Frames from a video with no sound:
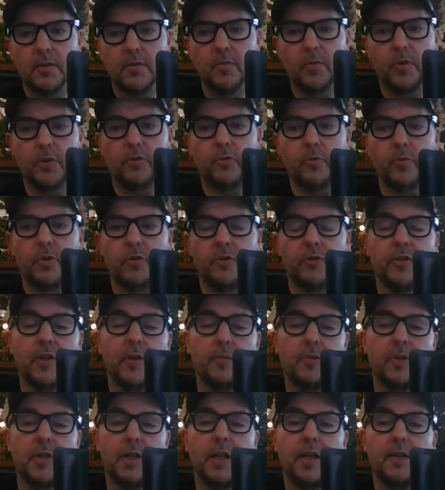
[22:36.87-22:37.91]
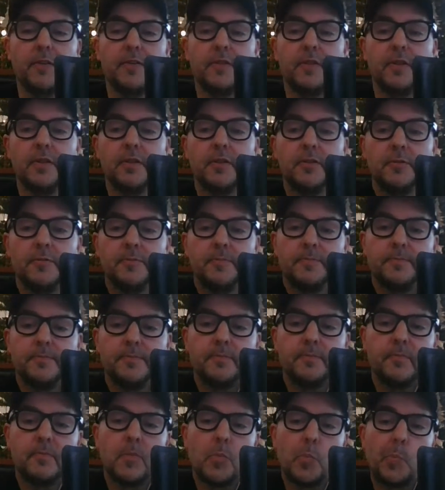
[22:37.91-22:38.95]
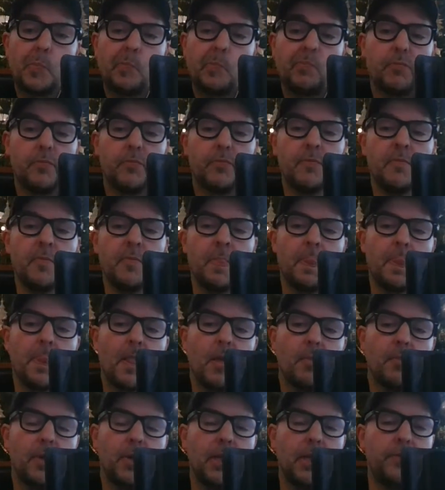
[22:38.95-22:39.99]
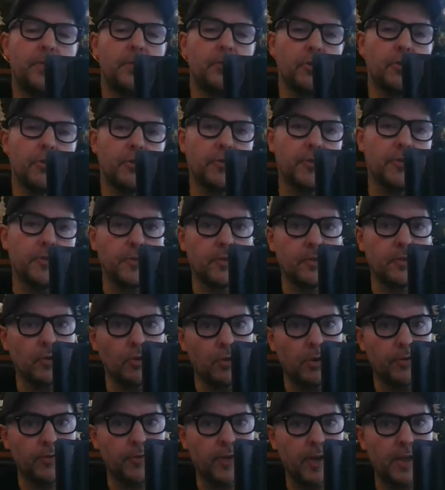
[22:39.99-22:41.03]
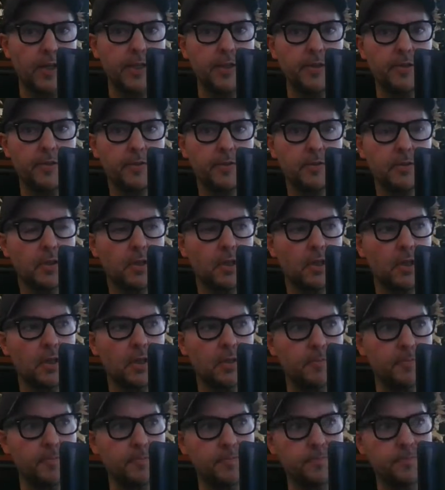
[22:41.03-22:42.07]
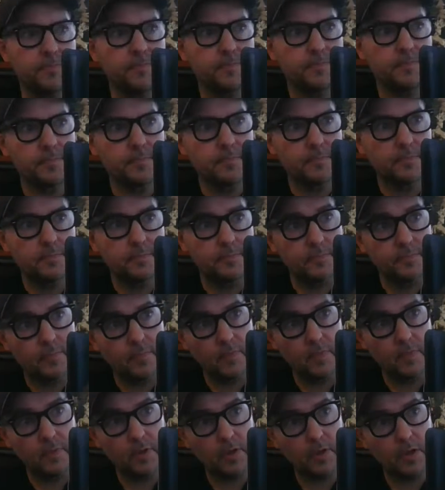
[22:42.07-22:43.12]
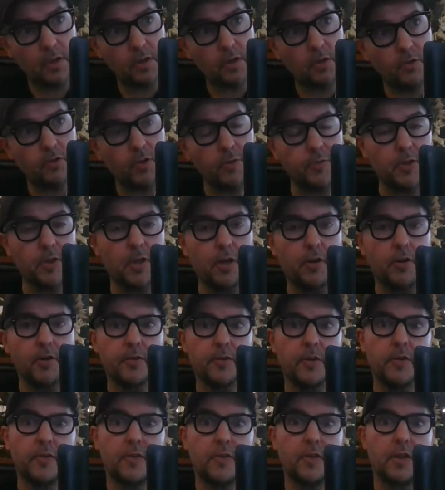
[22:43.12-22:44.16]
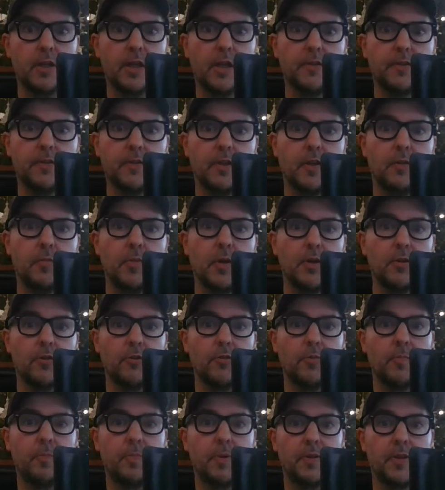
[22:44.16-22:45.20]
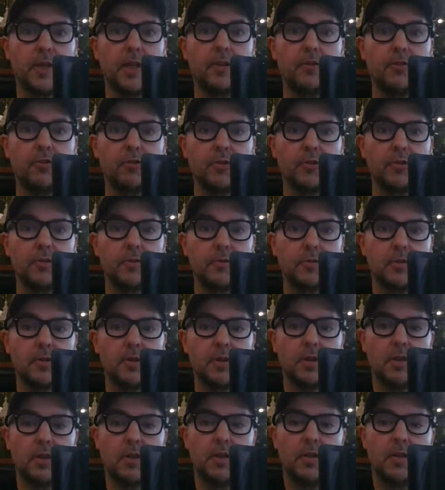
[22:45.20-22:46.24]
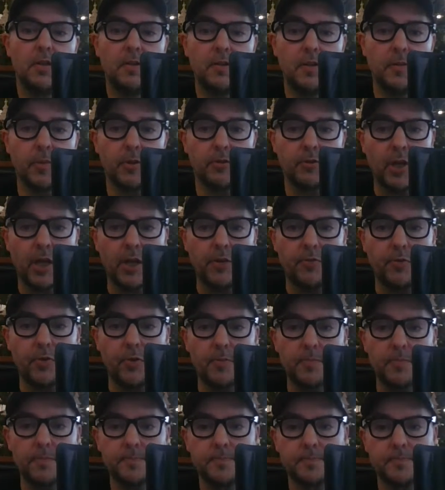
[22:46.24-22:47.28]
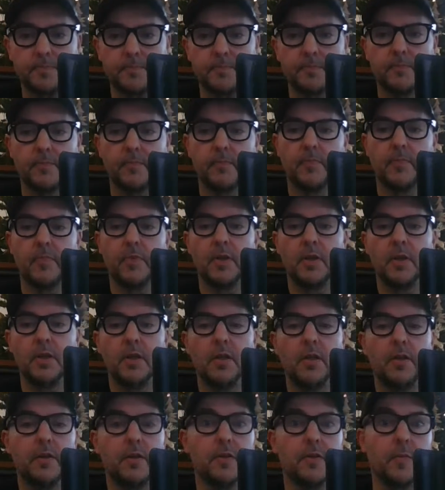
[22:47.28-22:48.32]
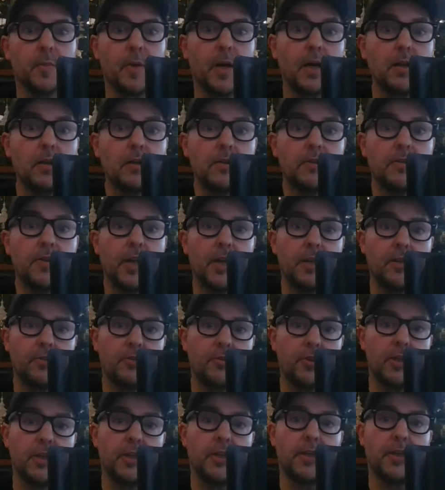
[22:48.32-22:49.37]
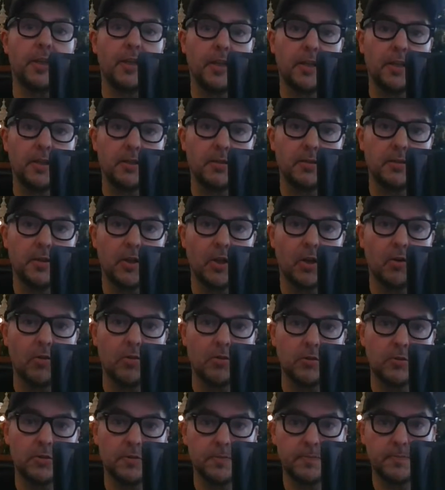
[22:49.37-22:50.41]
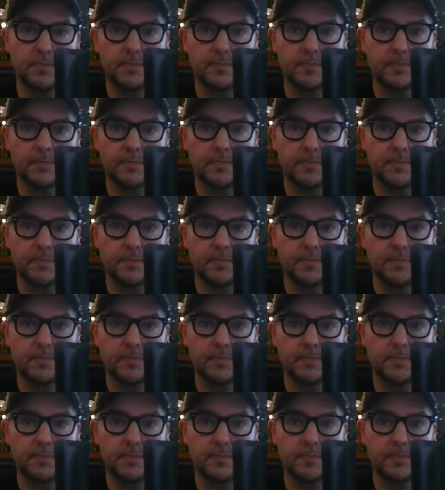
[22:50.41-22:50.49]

which which is absolutely excellent. But even just as a store of value, um, cryptocurrency still has so much potential, so much headroom. There's about 10 trillion in gold